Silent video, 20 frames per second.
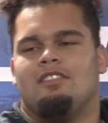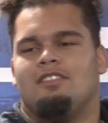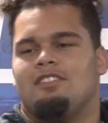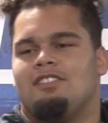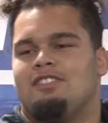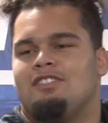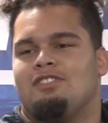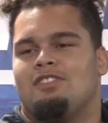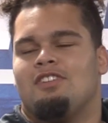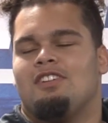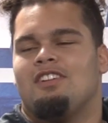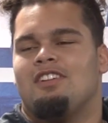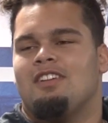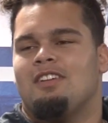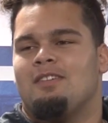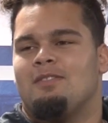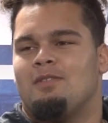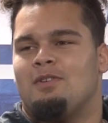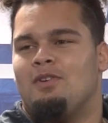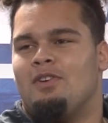Just trying to
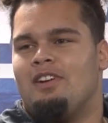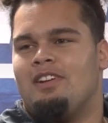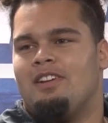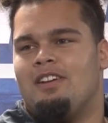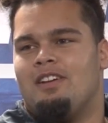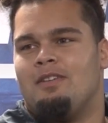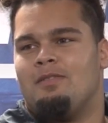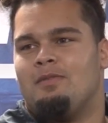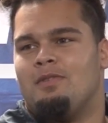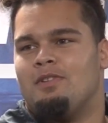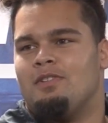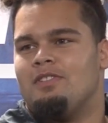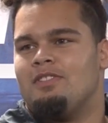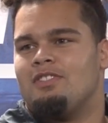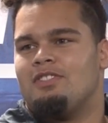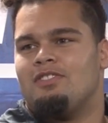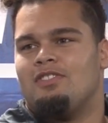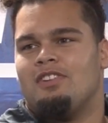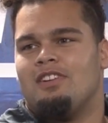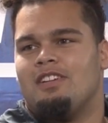give great effort,
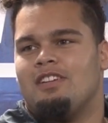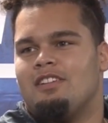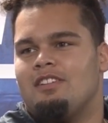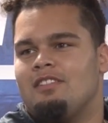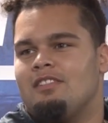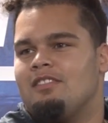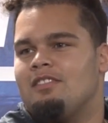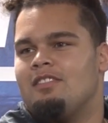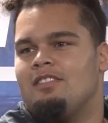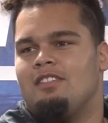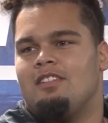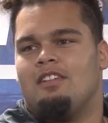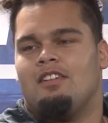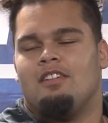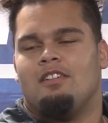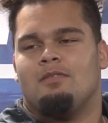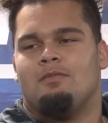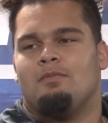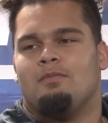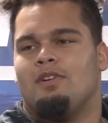strain,
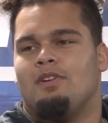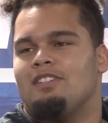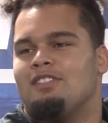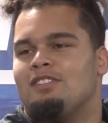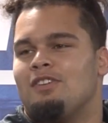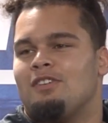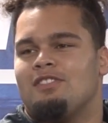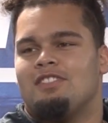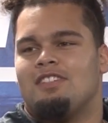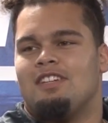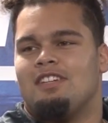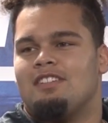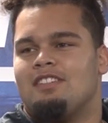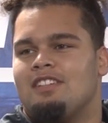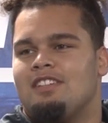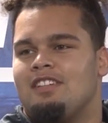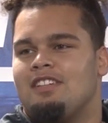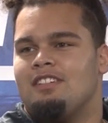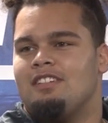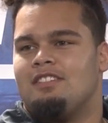practice our
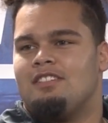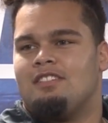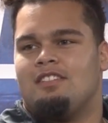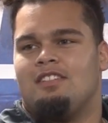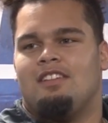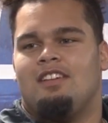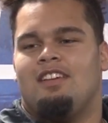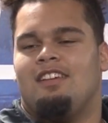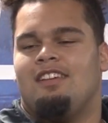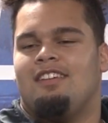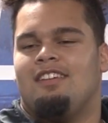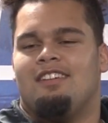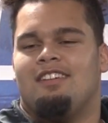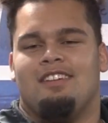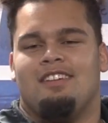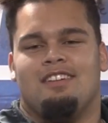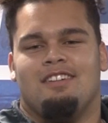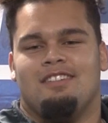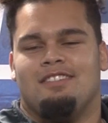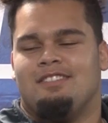techniques.
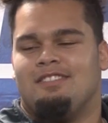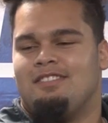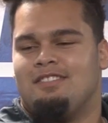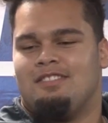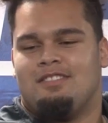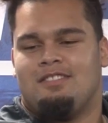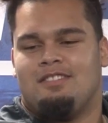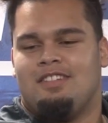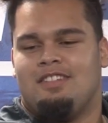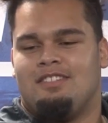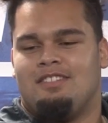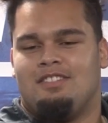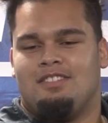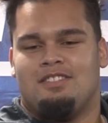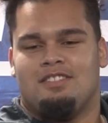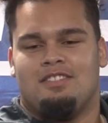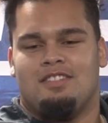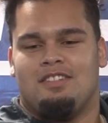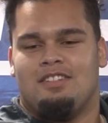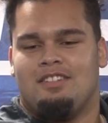It's
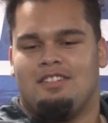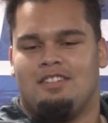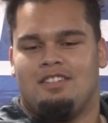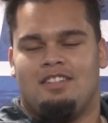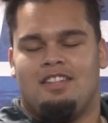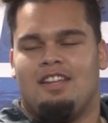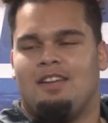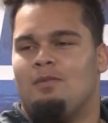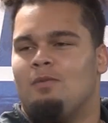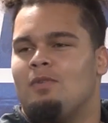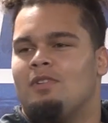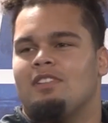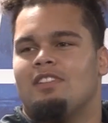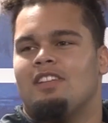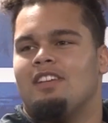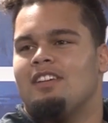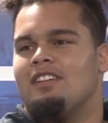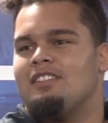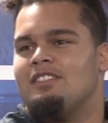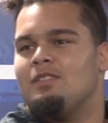just the day one
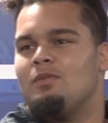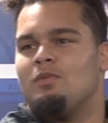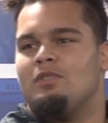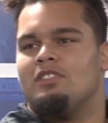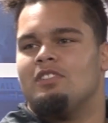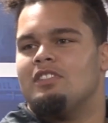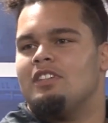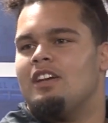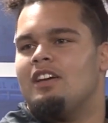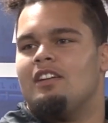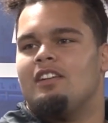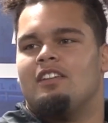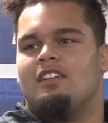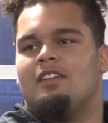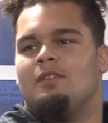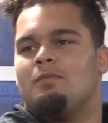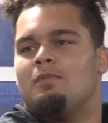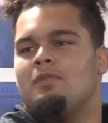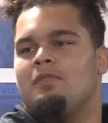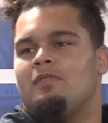things that we just got to
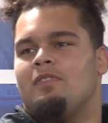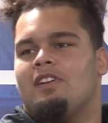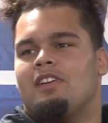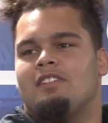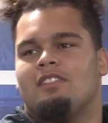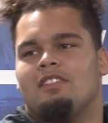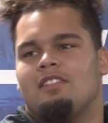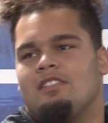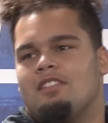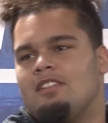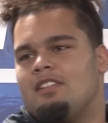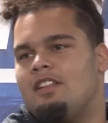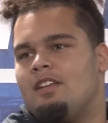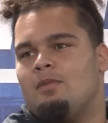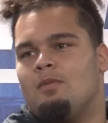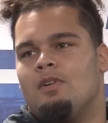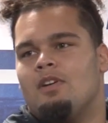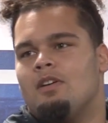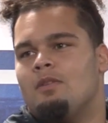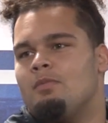keep perfecting that
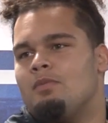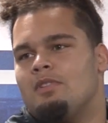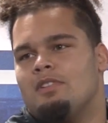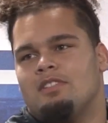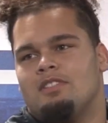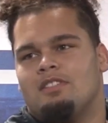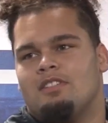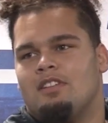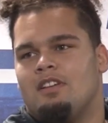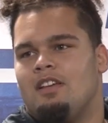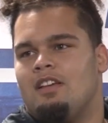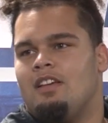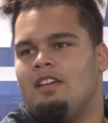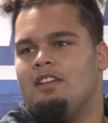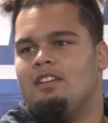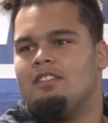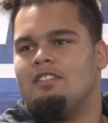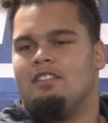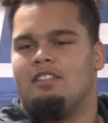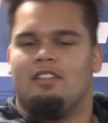will help us.
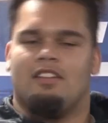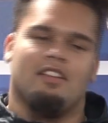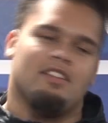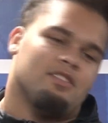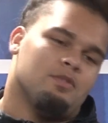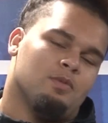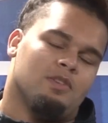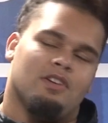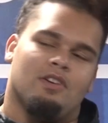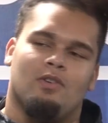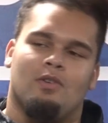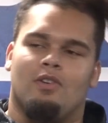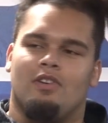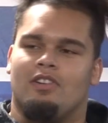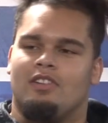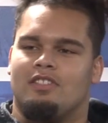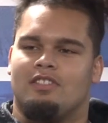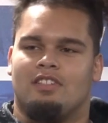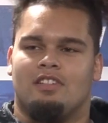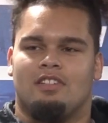As we go
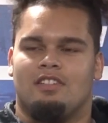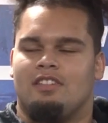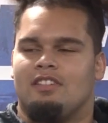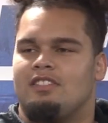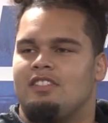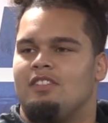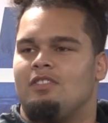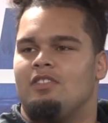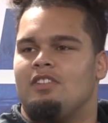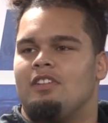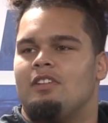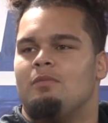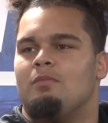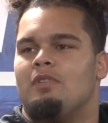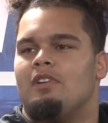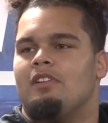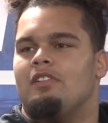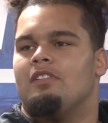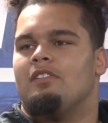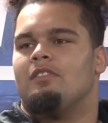on, it's going to continue to get
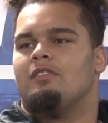better.